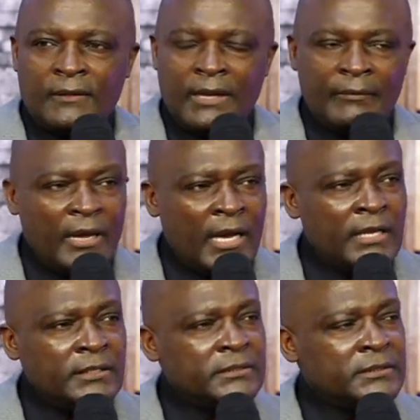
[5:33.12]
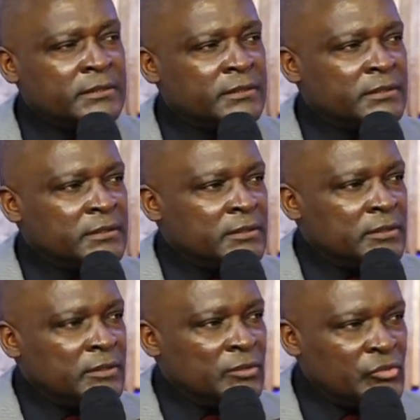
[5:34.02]
A man
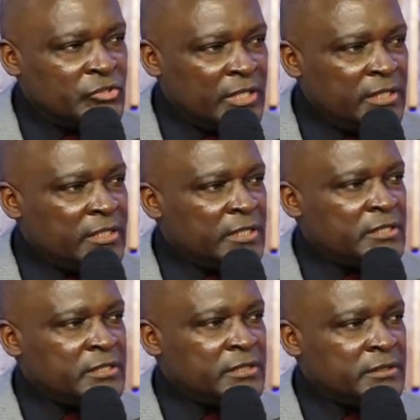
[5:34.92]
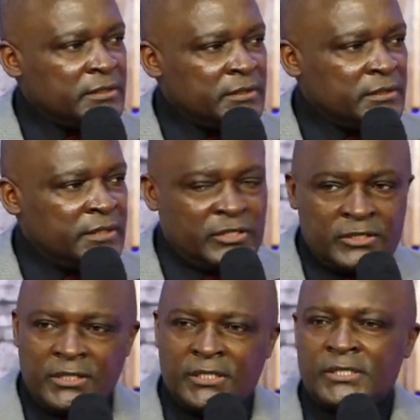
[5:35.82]
who changes
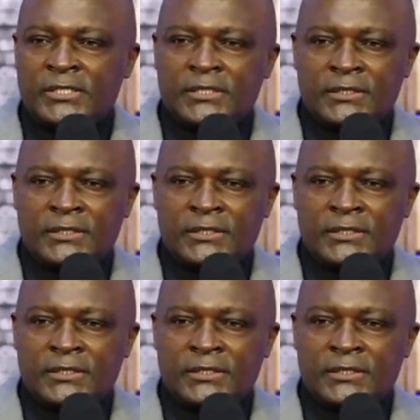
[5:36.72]
destinies.